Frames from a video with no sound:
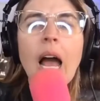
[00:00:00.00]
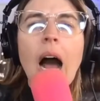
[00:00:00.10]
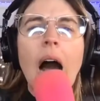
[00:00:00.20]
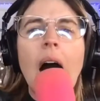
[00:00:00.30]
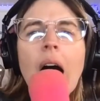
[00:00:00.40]

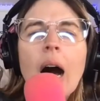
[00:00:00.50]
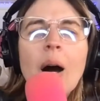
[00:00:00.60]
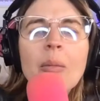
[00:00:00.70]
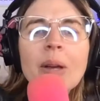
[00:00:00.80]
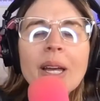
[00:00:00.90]

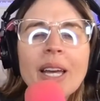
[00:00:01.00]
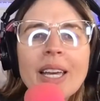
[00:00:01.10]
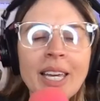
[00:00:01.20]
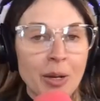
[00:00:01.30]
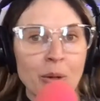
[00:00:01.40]
Um,
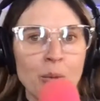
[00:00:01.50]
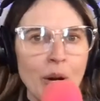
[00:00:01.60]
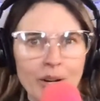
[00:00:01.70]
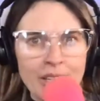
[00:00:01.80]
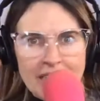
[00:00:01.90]
he would
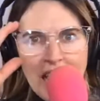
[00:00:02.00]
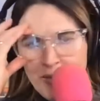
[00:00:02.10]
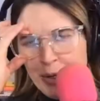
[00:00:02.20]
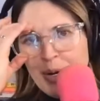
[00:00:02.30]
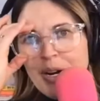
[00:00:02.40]
wear it like
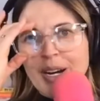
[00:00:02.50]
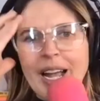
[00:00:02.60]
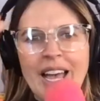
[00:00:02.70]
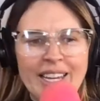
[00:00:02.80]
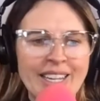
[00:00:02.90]
everywhere.
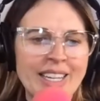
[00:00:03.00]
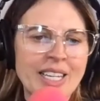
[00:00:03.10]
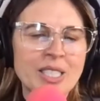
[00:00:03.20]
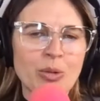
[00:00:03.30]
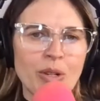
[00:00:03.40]
And he
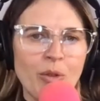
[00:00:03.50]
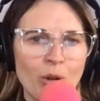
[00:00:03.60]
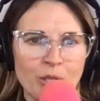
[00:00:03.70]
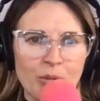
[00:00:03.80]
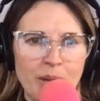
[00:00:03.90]
sort of
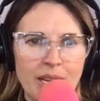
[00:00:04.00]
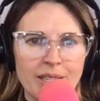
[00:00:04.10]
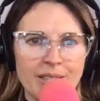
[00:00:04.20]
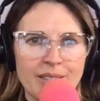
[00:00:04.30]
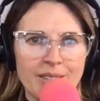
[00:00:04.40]
also
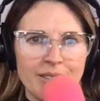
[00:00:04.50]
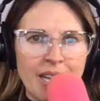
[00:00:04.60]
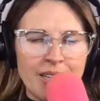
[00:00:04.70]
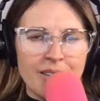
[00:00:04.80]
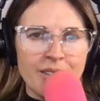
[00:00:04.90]
made
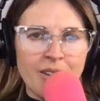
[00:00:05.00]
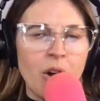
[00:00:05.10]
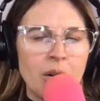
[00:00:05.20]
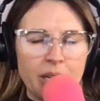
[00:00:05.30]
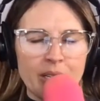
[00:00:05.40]
Ed
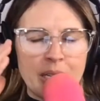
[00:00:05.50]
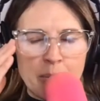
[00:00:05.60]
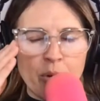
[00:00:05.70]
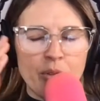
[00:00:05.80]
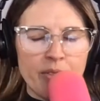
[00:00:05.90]
Hardy like
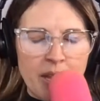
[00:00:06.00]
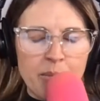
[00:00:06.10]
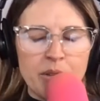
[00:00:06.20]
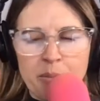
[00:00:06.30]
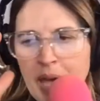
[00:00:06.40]
put them
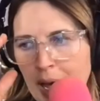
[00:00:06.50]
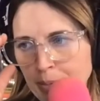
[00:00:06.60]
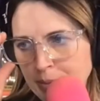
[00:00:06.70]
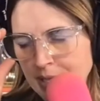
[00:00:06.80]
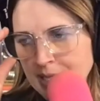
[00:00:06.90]
on the
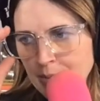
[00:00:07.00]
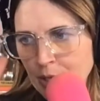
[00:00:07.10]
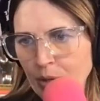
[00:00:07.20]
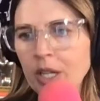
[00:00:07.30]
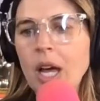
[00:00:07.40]
map to some
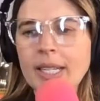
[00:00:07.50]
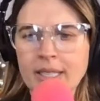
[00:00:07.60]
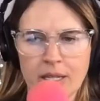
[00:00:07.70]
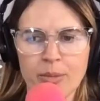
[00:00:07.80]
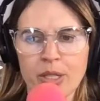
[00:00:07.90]
degree. A lot of
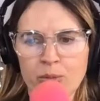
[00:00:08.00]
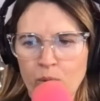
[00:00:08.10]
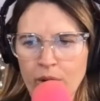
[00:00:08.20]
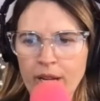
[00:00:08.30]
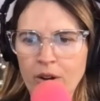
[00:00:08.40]
celebrities
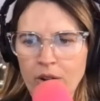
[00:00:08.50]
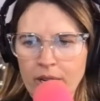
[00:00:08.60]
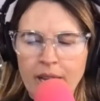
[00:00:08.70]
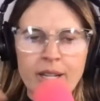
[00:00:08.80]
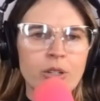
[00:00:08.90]
wore Ed
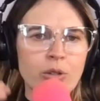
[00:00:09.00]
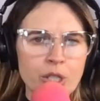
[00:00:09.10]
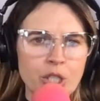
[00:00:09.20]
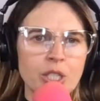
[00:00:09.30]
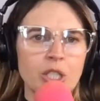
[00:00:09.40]
Hardy, and
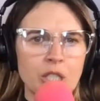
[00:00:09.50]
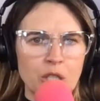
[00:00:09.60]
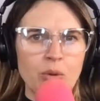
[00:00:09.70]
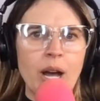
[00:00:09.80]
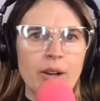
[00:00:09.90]
Christian just
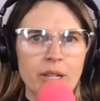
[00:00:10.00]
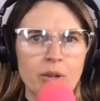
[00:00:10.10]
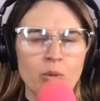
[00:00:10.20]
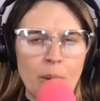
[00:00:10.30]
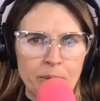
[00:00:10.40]
knew how to
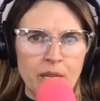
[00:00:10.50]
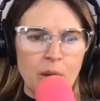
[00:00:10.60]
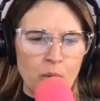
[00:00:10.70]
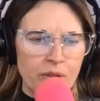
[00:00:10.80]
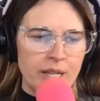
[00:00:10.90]
replicate
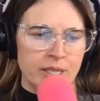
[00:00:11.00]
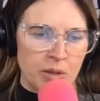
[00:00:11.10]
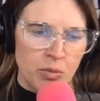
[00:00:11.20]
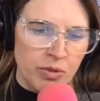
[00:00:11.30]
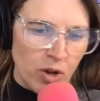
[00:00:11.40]
what they had
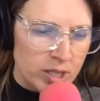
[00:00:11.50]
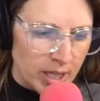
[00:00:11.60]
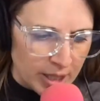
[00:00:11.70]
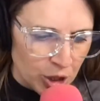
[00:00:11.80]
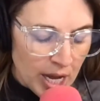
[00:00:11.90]
done with Von
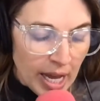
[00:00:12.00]
Dutch.